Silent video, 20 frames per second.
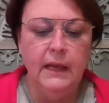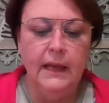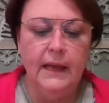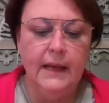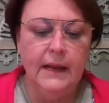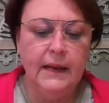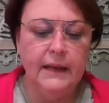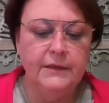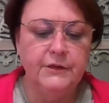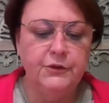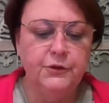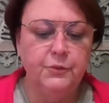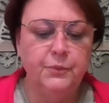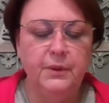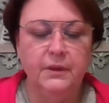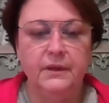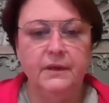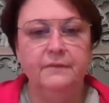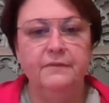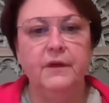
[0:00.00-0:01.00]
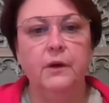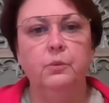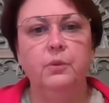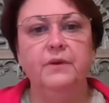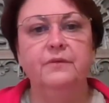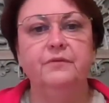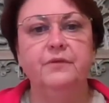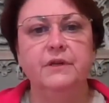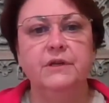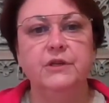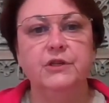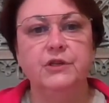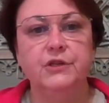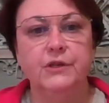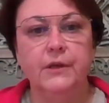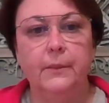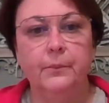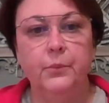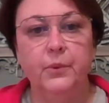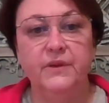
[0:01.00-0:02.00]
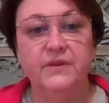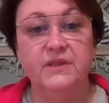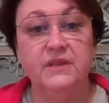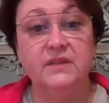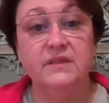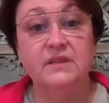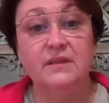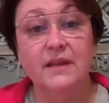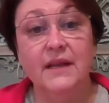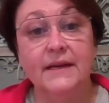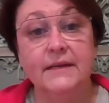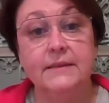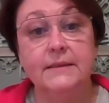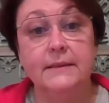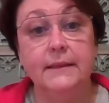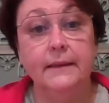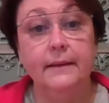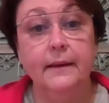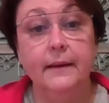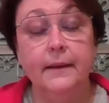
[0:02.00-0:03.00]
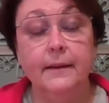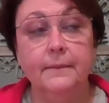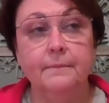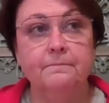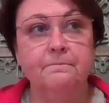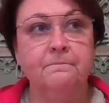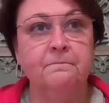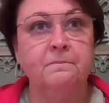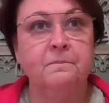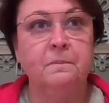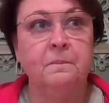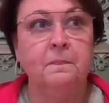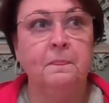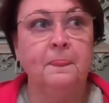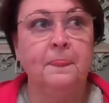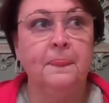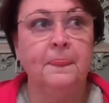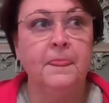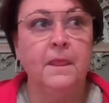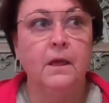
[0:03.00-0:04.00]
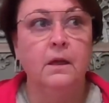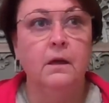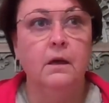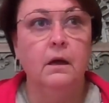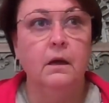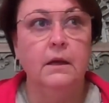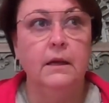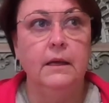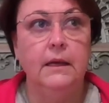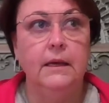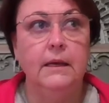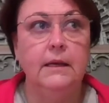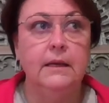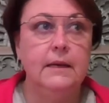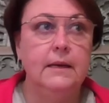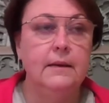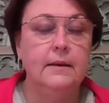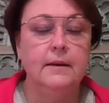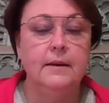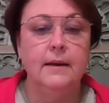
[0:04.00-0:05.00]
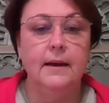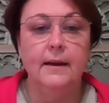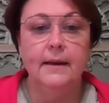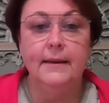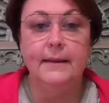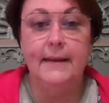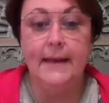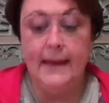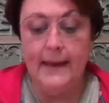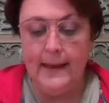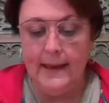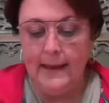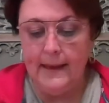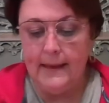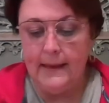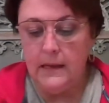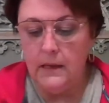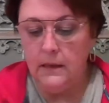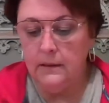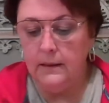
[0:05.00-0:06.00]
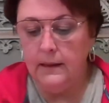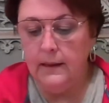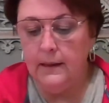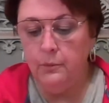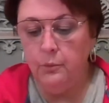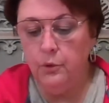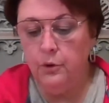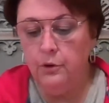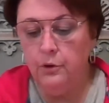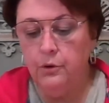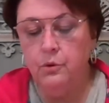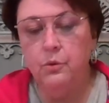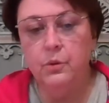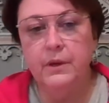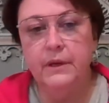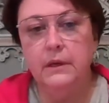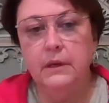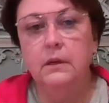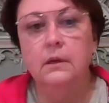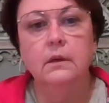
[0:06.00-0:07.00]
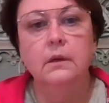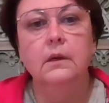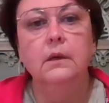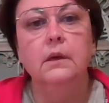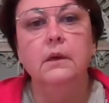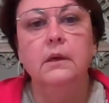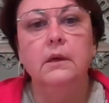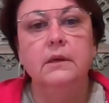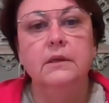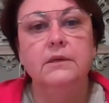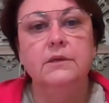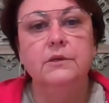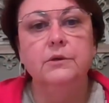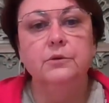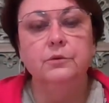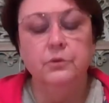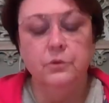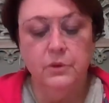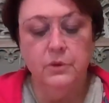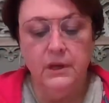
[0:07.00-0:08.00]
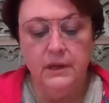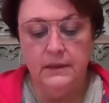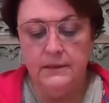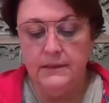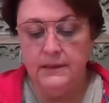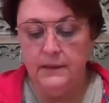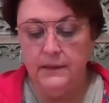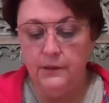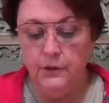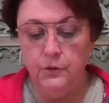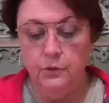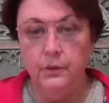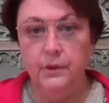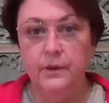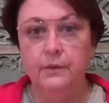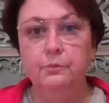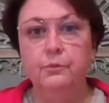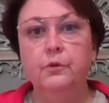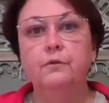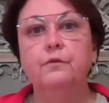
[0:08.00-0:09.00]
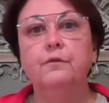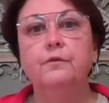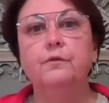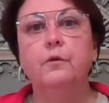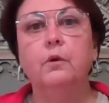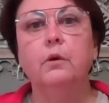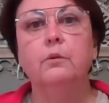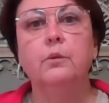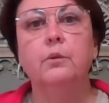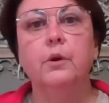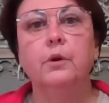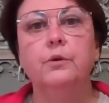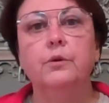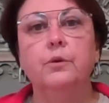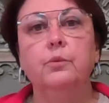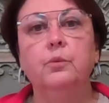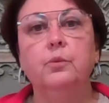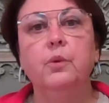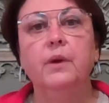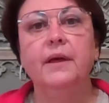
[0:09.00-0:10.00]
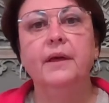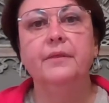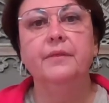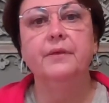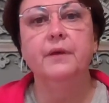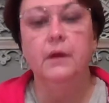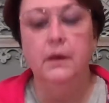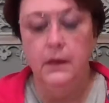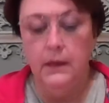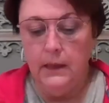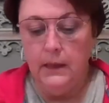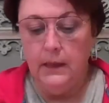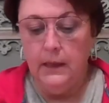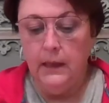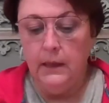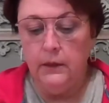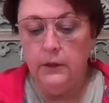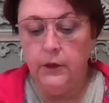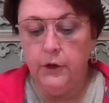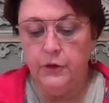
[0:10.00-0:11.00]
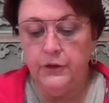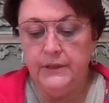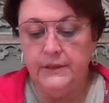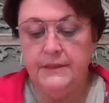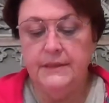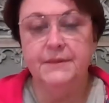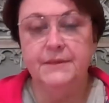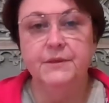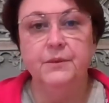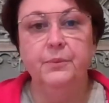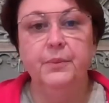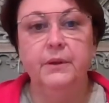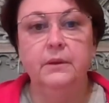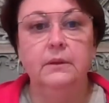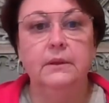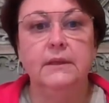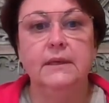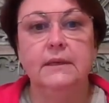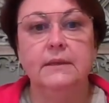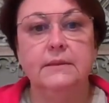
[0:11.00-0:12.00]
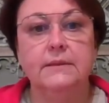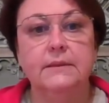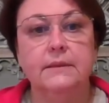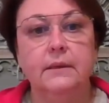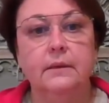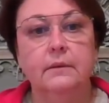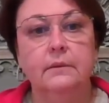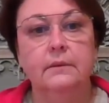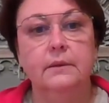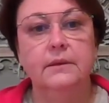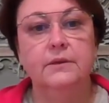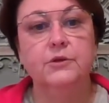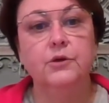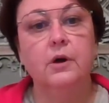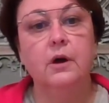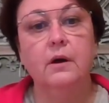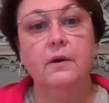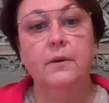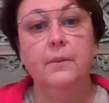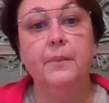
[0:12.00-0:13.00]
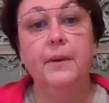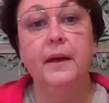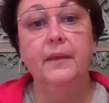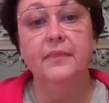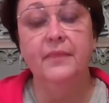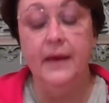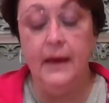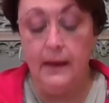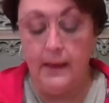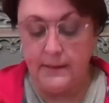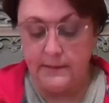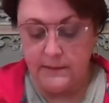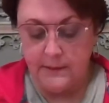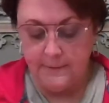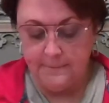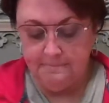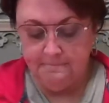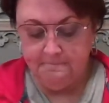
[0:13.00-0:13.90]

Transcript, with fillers: And I do believe that we finished up with dyslexia in 9A, and we're going to continue and move forward with learning disabilities and talk about that.